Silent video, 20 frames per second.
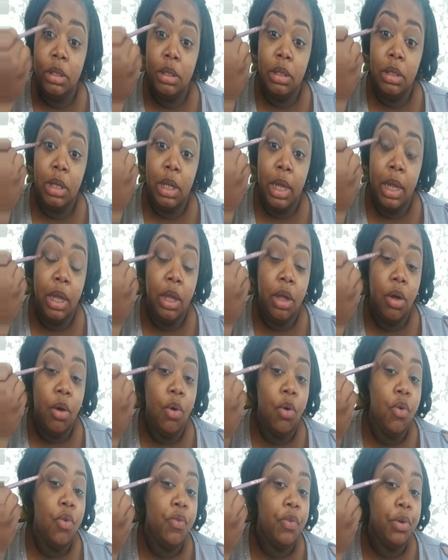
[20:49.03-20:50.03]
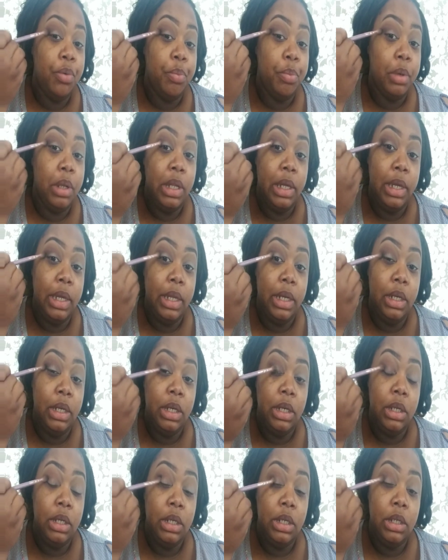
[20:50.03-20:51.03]
like over
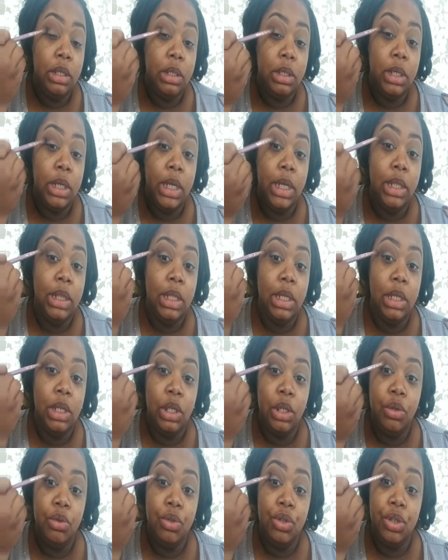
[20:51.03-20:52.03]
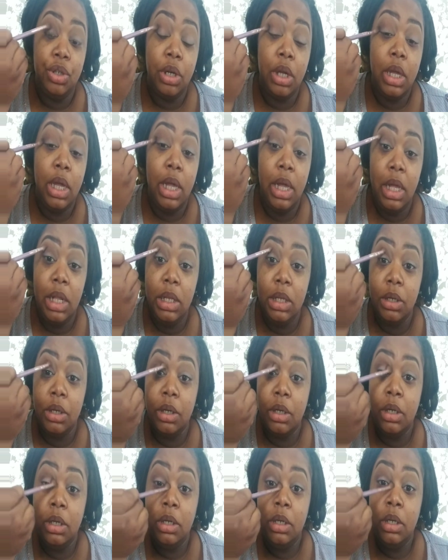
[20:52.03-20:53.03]
blend and then lose your
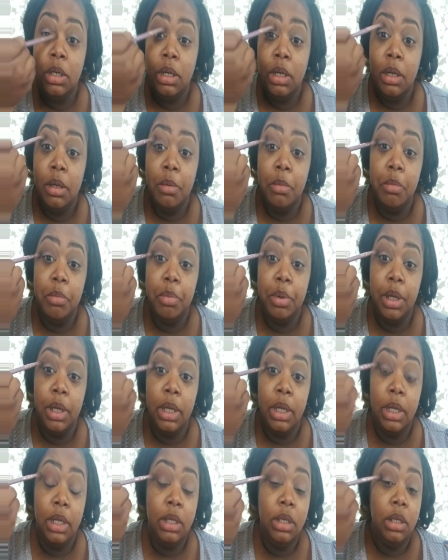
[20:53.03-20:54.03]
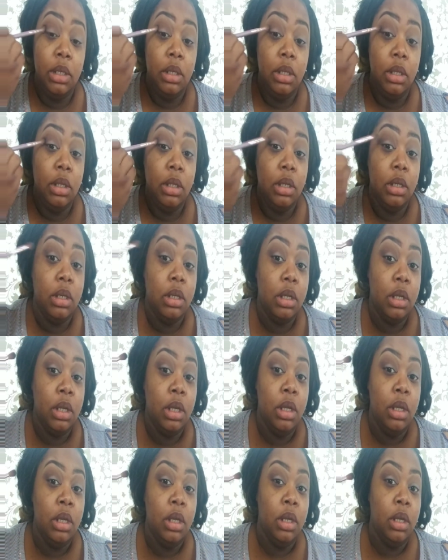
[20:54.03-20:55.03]
color, but
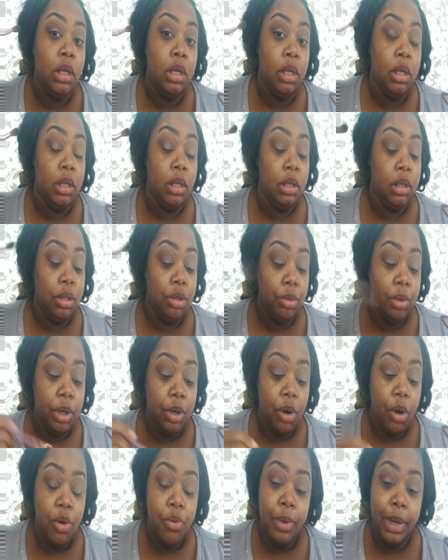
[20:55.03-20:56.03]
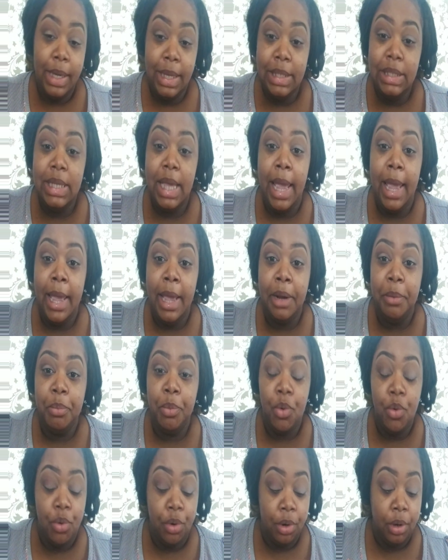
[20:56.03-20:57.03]
you can always add
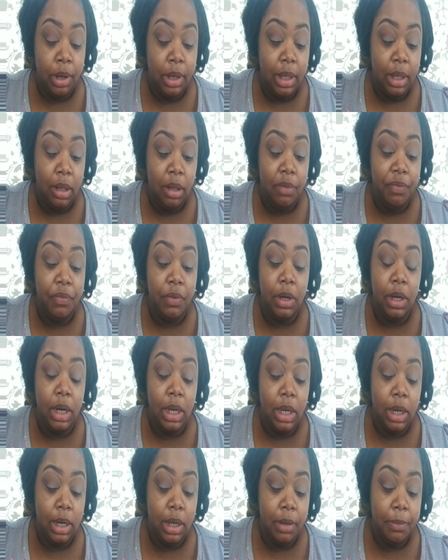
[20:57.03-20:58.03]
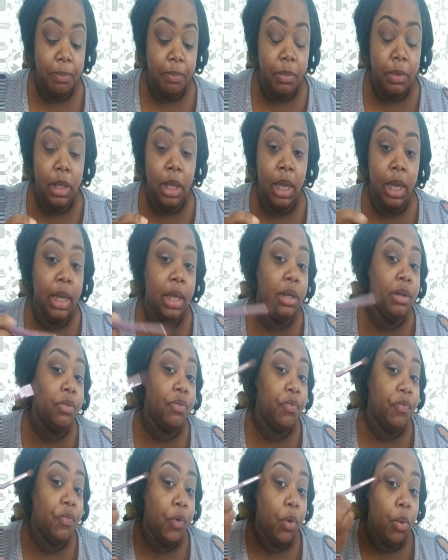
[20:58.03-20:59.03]
more if needed. And
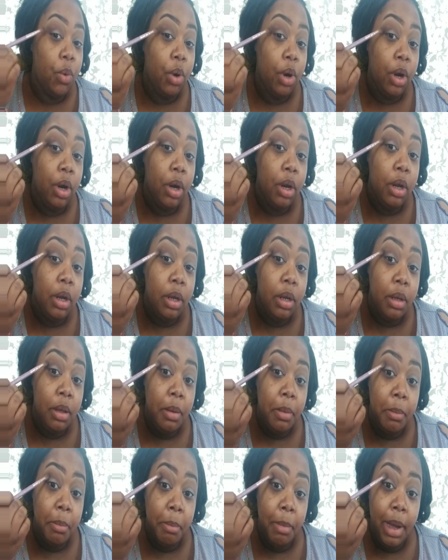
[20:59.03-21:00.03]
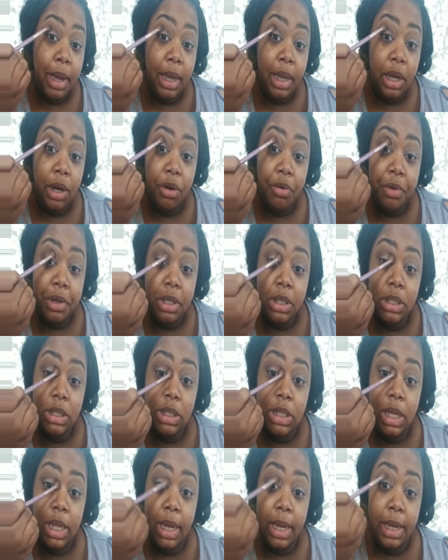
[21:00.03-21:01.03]
for my crease
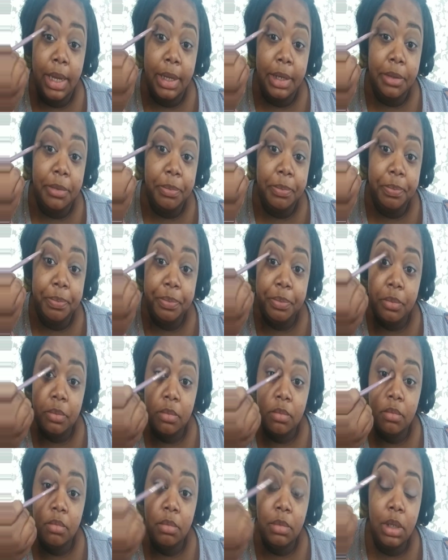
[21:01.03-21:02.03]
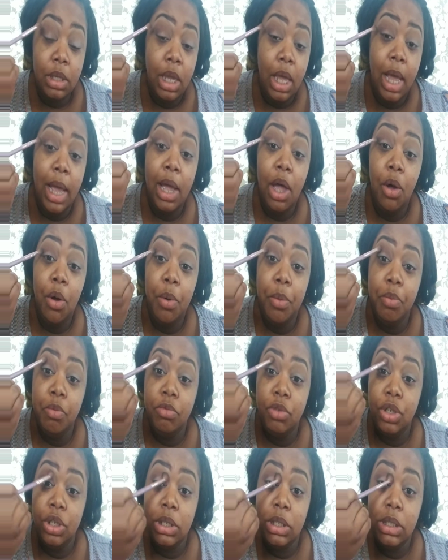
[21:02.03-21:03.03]
line, I go
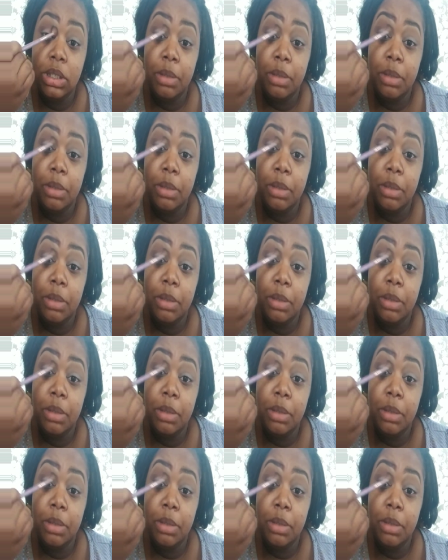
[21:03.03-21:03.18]
just